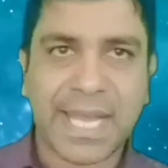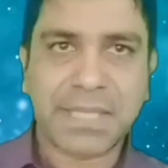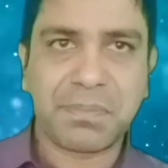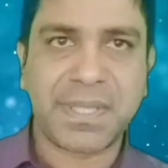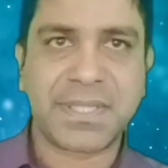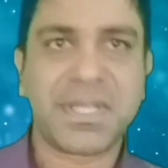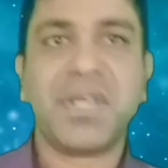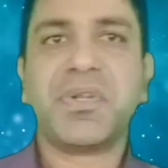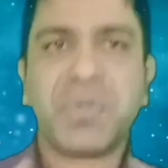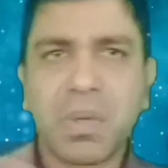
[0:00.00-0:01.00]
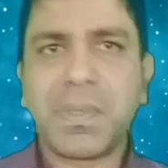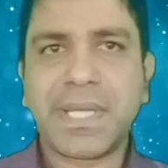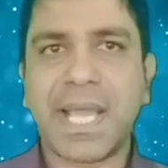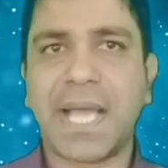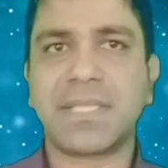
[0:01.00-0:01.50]
That means
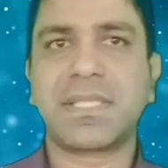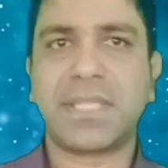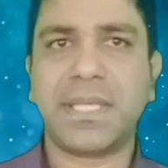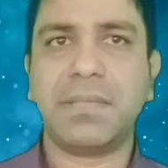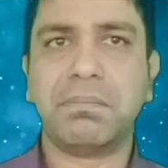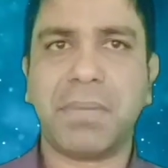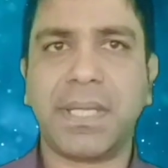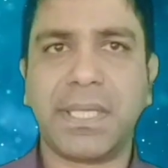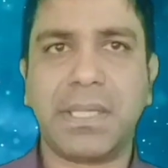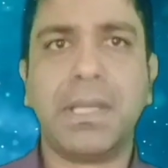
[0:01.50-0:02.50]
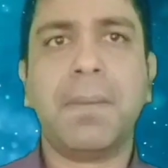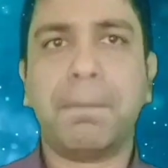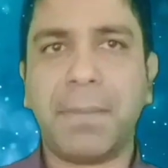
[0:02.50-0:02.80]
nobody has seen money.